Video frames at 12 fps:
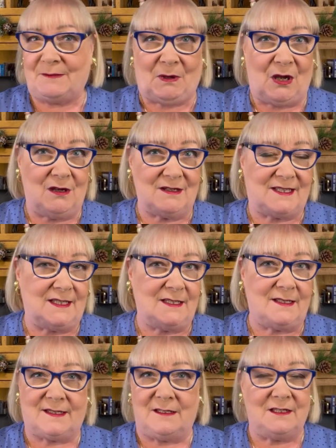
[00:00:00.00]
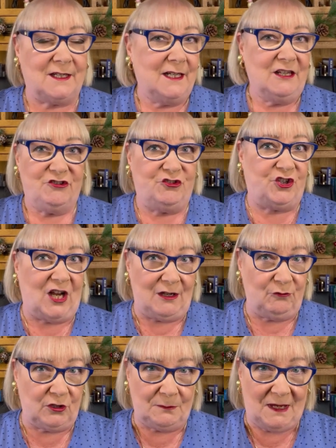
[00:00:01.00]
parties, and
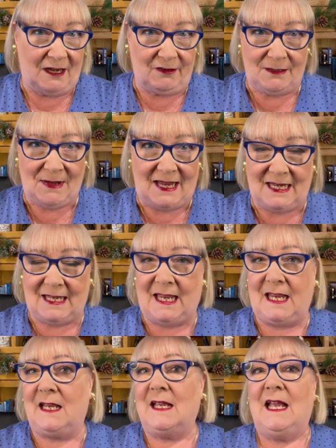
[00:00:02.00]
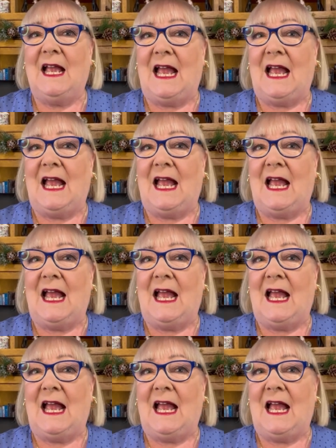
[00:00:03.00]
general merrymaking,